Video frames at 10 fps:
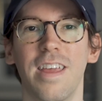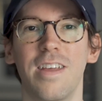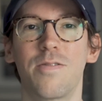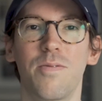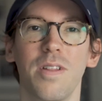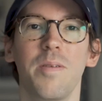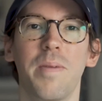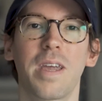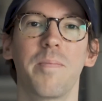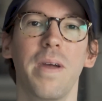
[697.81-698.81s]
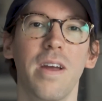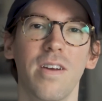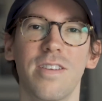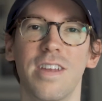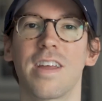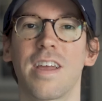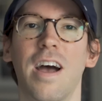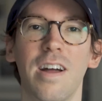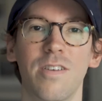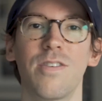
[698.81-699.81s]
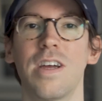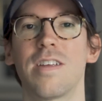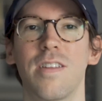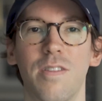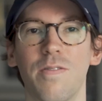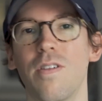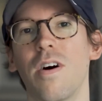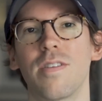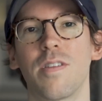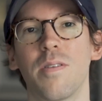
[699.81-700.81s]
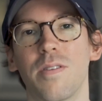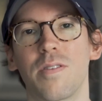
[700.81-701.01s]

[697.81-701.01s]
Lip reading: It's really by comparison and contrast that the flaws of the